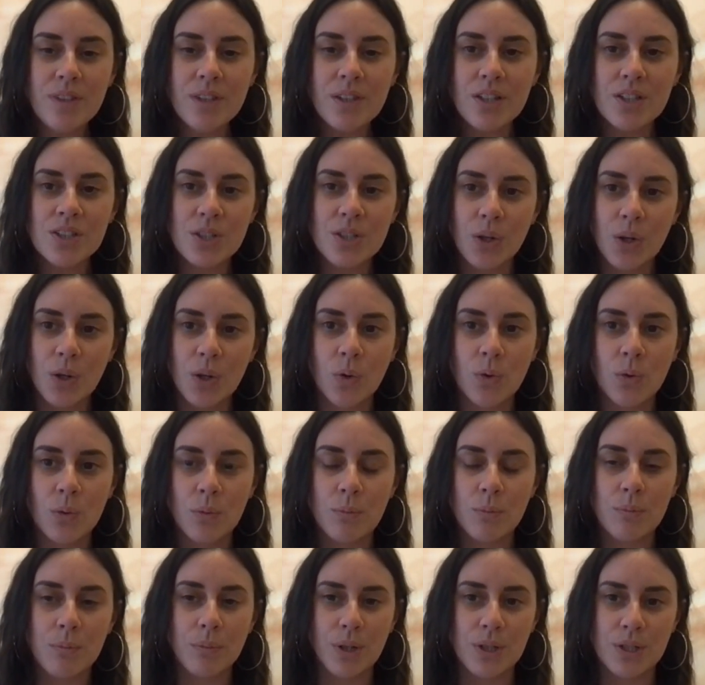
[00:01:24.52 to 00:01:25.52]
so
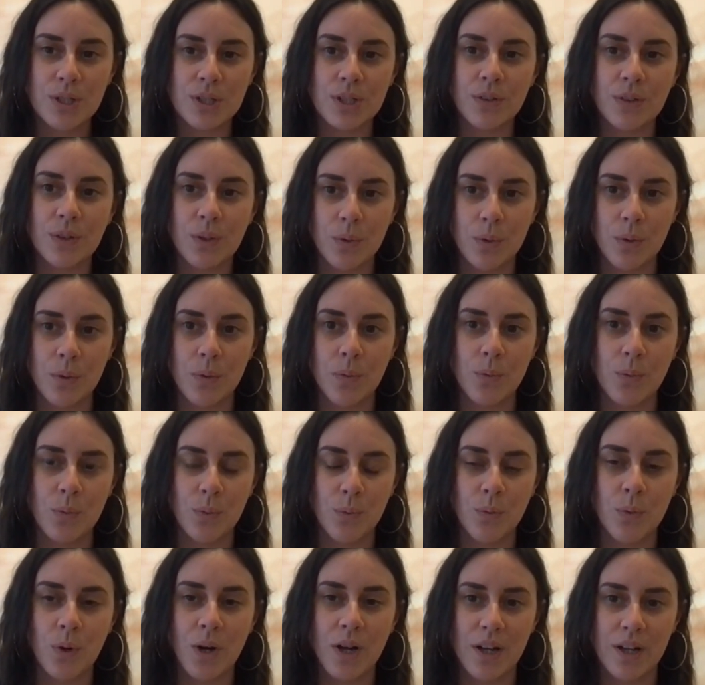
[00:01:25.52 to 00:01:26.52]
most of the
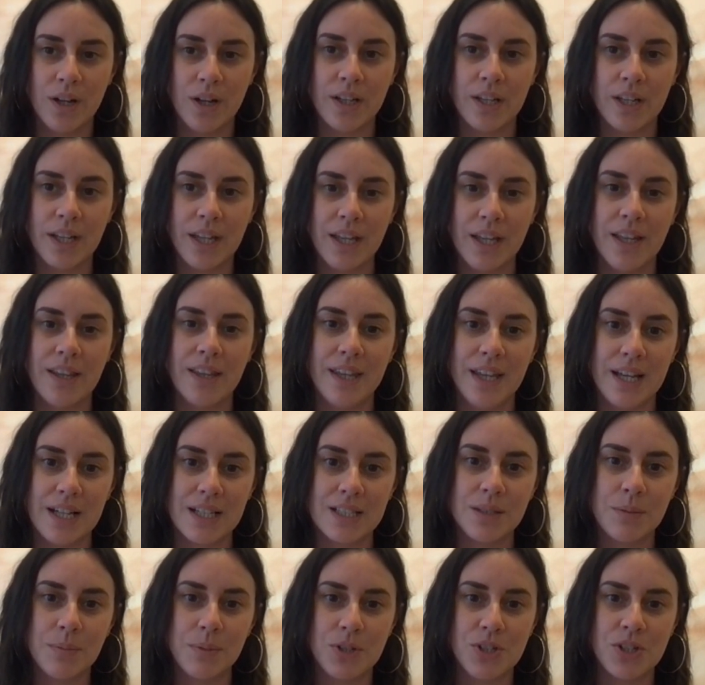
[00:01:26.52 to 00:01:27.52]
work in the
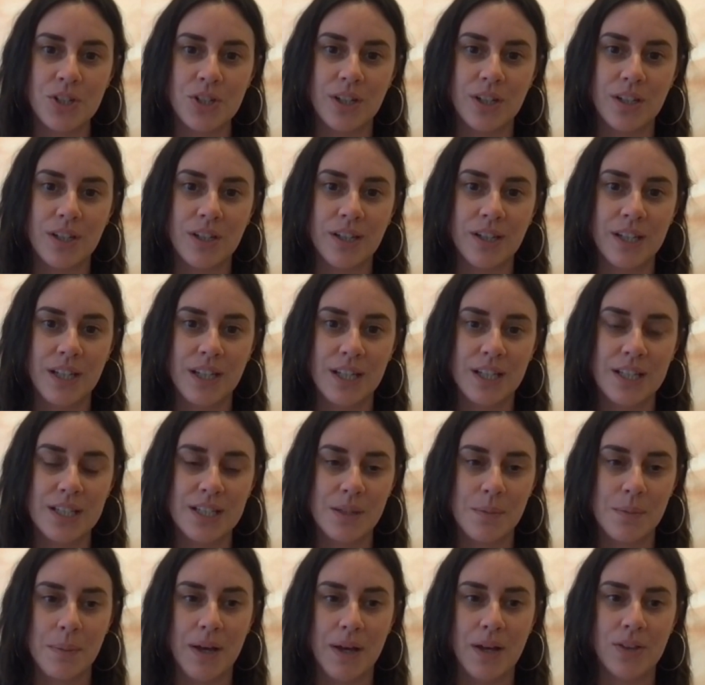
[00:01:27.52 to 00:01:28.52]
exhibition
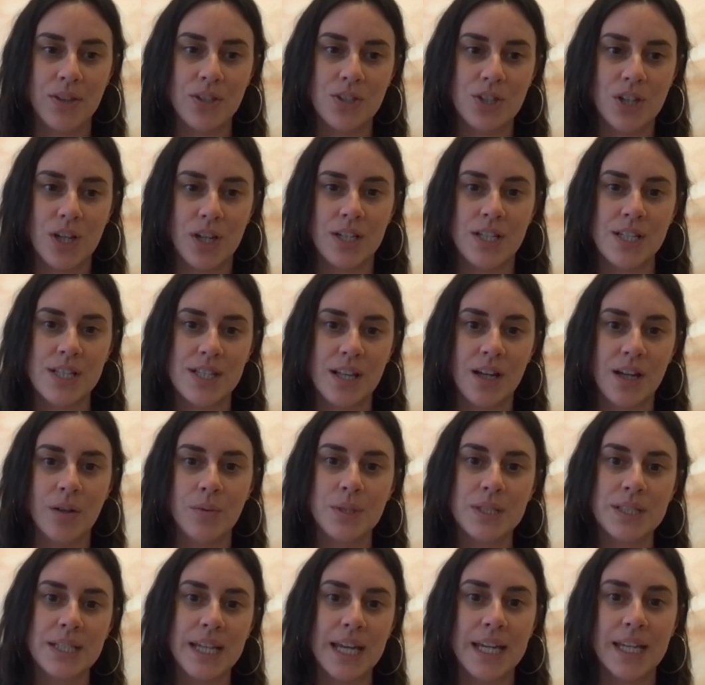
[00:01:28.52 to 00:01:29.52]
is about the journeys that I
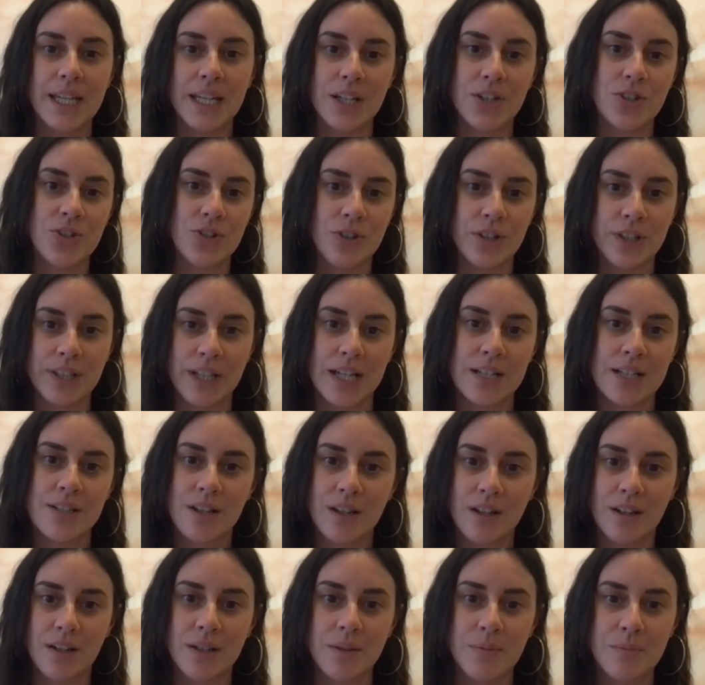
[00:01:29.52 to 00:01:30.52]
was taking during that
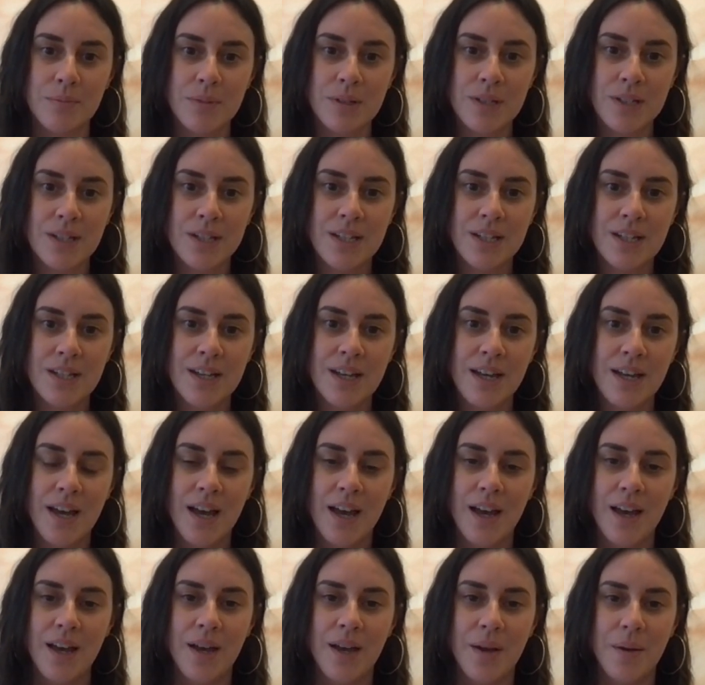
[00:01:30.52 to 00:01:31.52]
time,
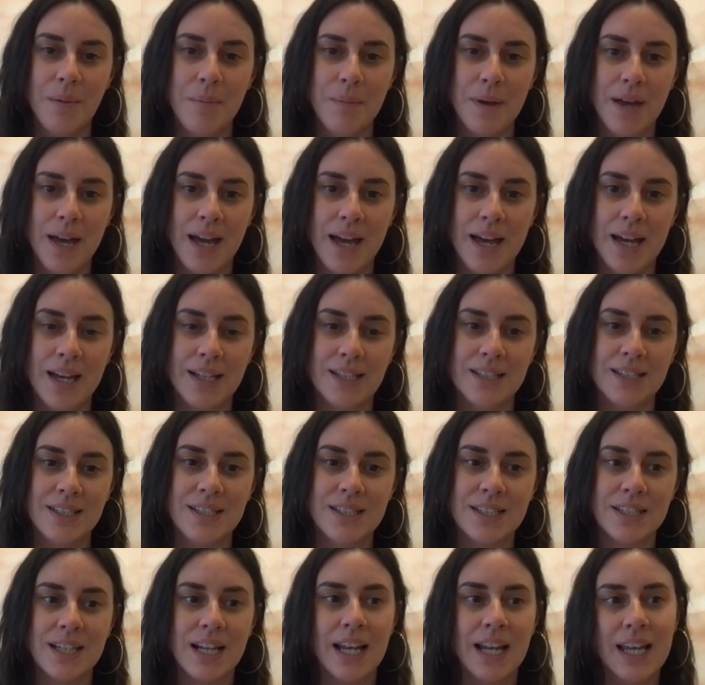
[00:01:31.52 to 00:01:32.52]

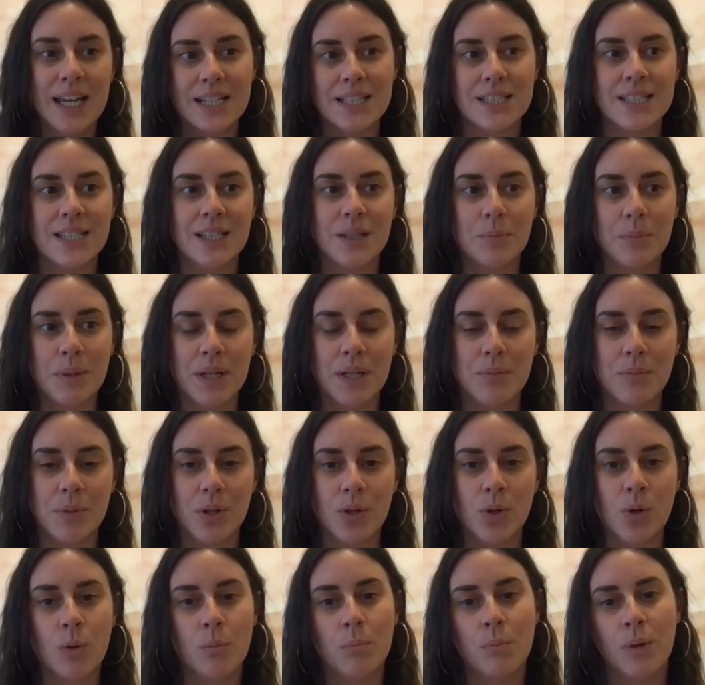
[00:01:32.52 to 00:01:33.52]
and collecting
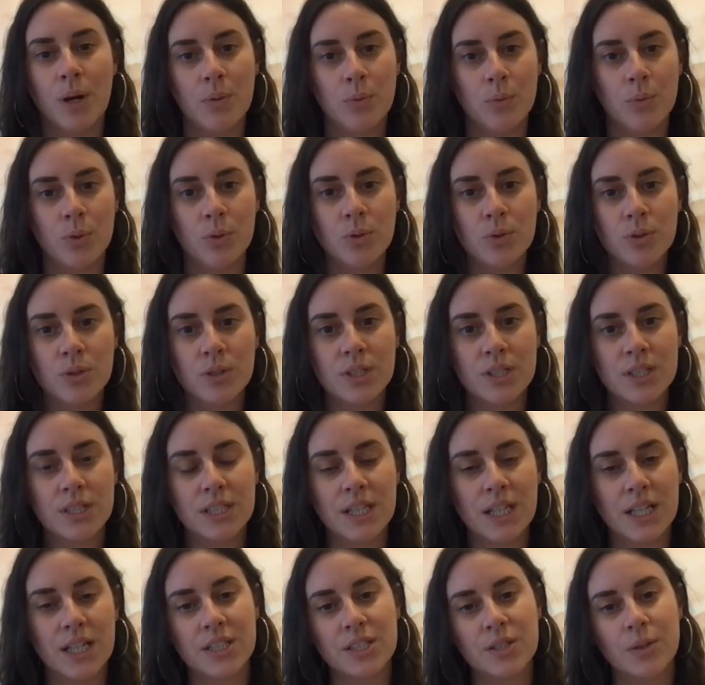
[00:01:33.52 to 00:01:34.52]
pigment on my walks.
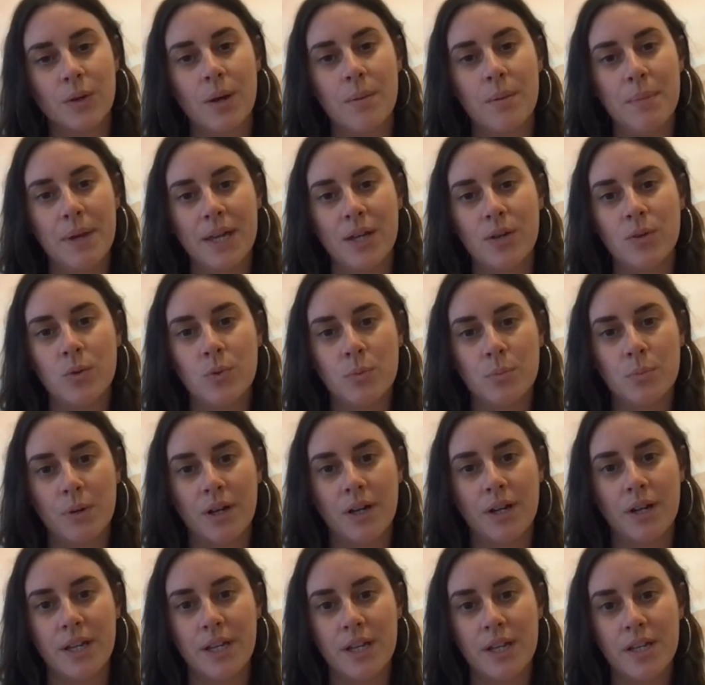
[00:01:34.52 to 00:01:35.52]
And so I make all
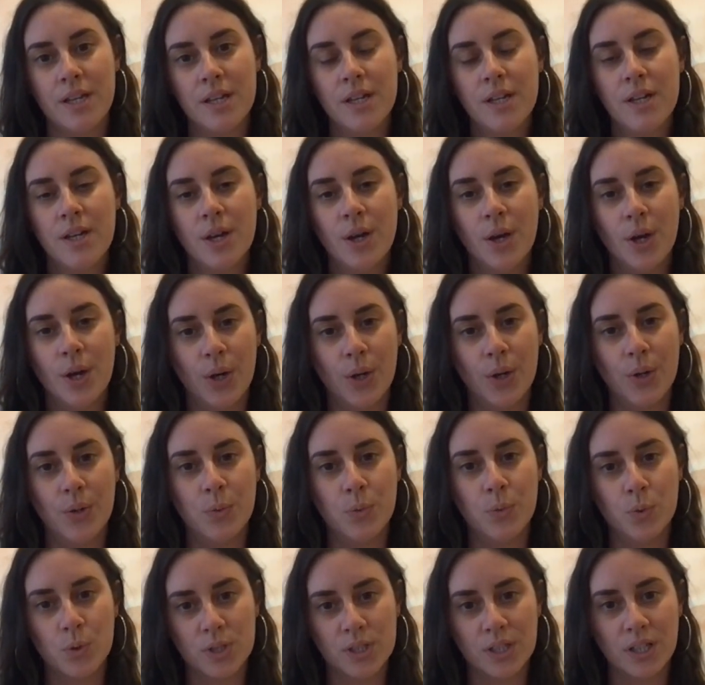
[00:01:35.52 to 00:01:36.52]
my
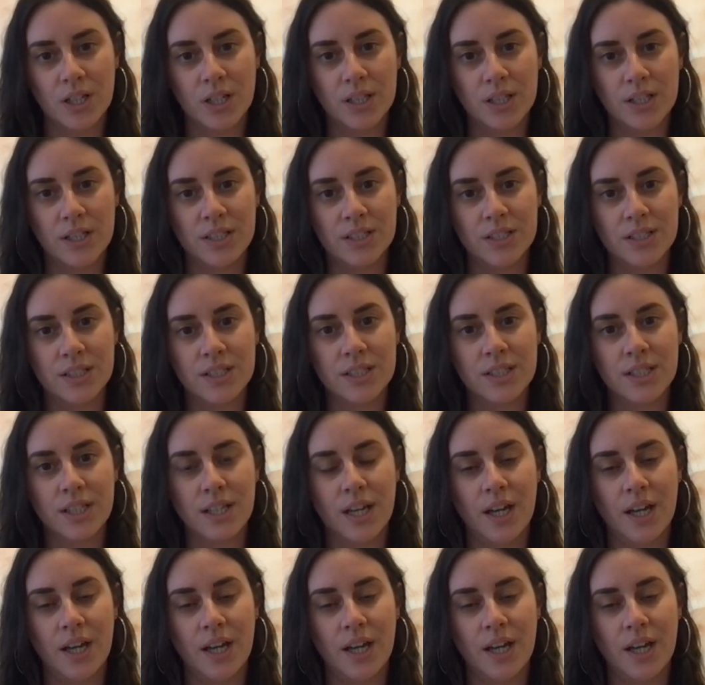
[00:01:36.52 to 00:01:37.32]
own watercolors